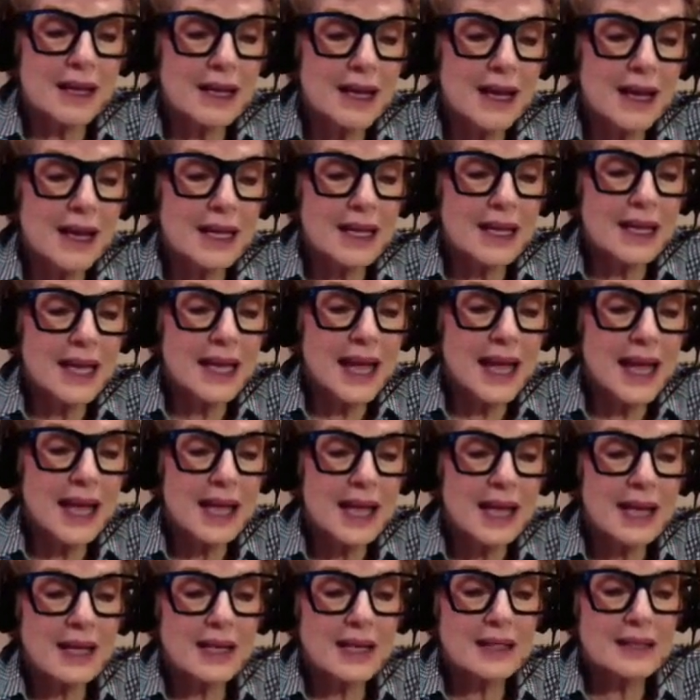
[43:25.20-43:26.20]
I
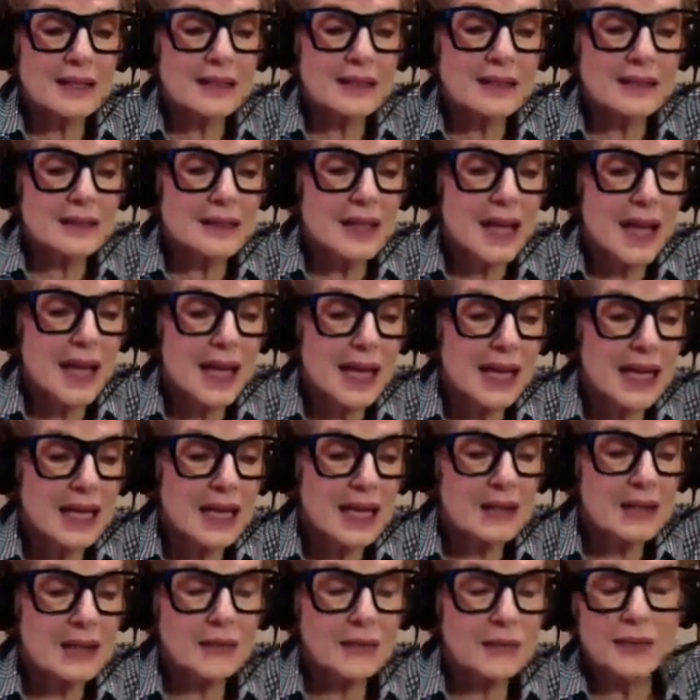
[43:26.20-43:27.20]
had I
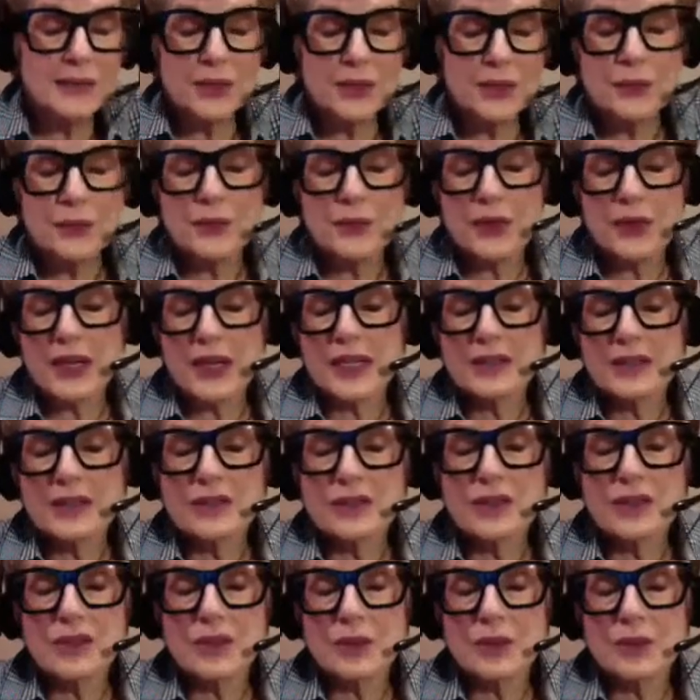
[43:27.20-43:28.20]
had a few
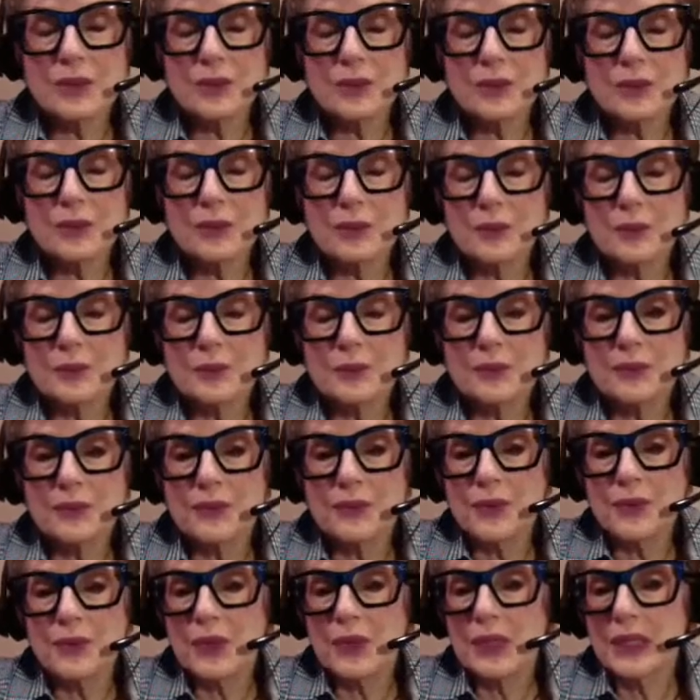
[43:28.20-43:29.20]
friends who
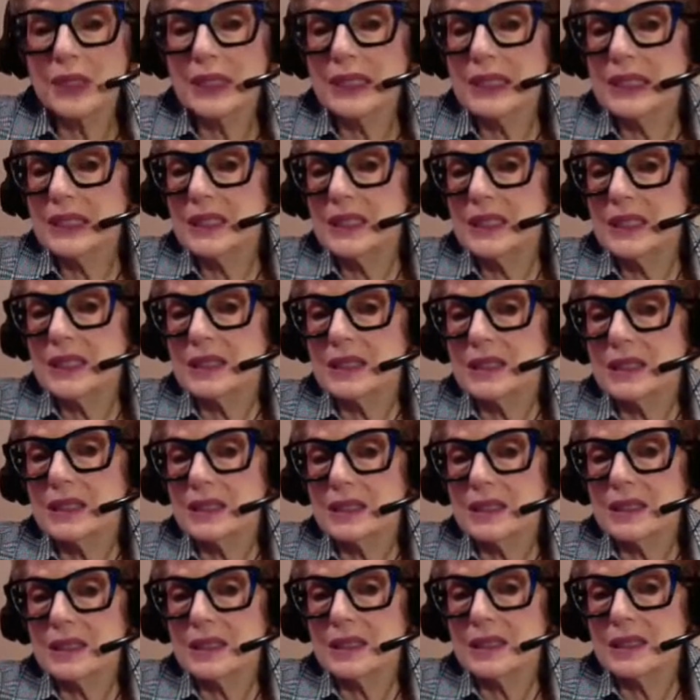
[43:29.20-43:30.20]
really
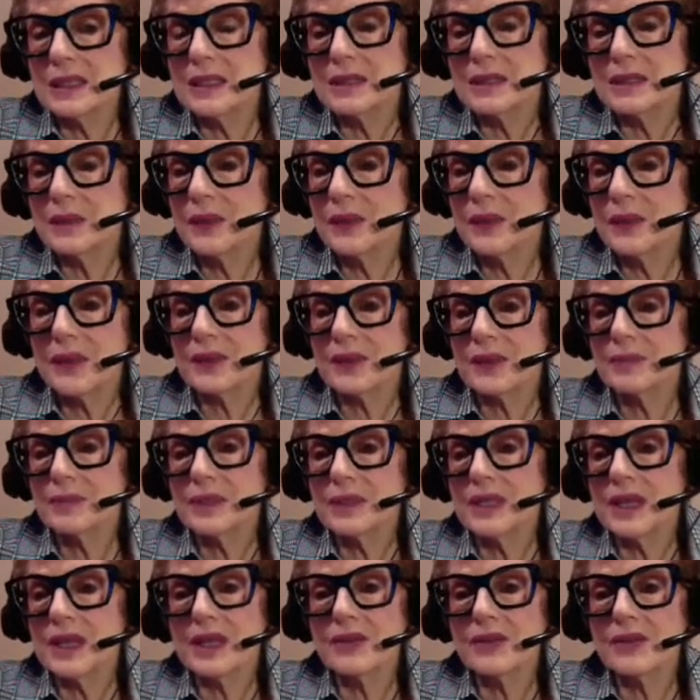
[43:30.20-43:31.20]
distanced
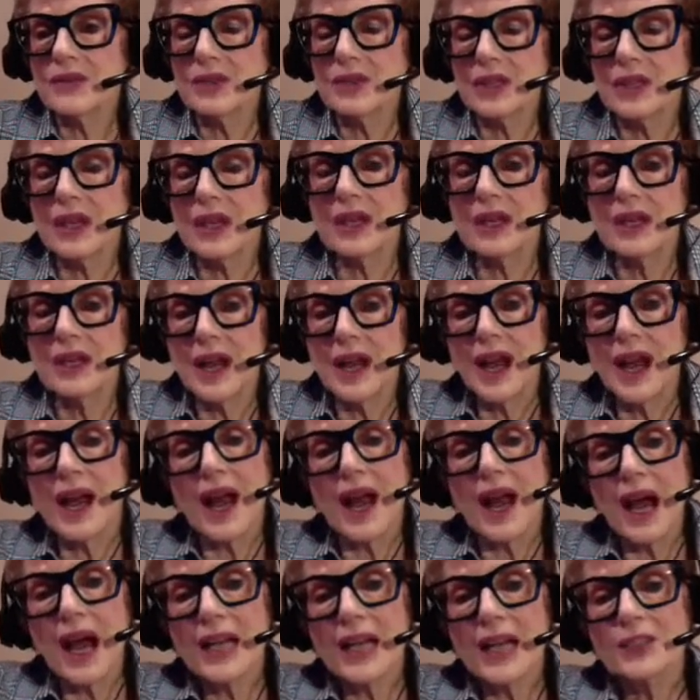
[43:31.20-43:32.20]
themselves, and
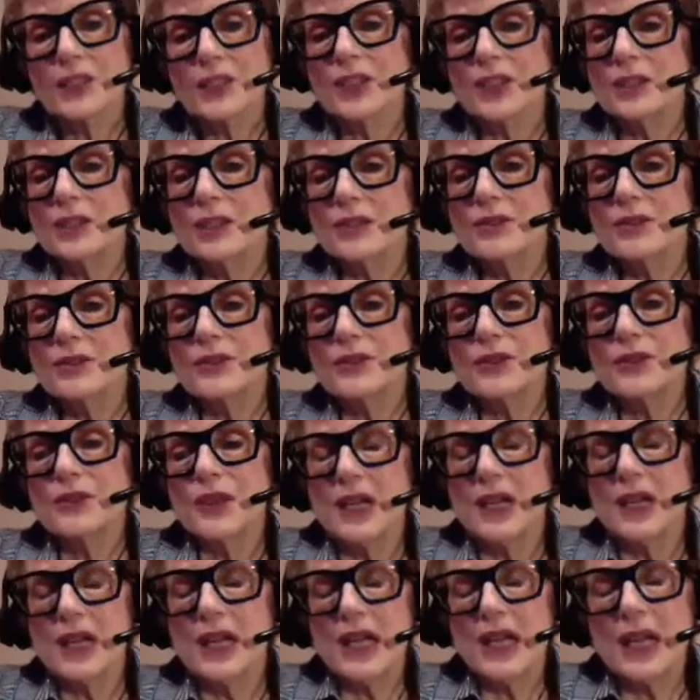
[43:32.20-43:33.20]
I could have
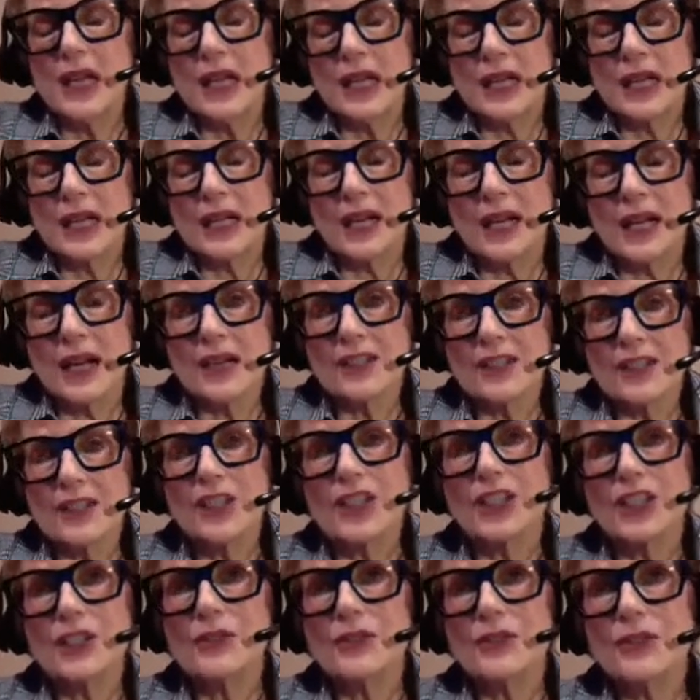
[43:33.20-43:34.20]
I
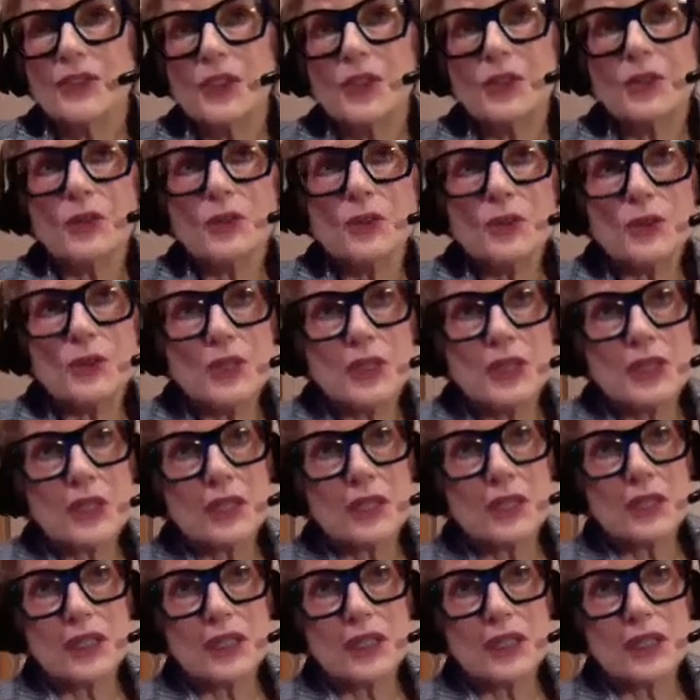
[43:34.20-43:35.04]
could have used,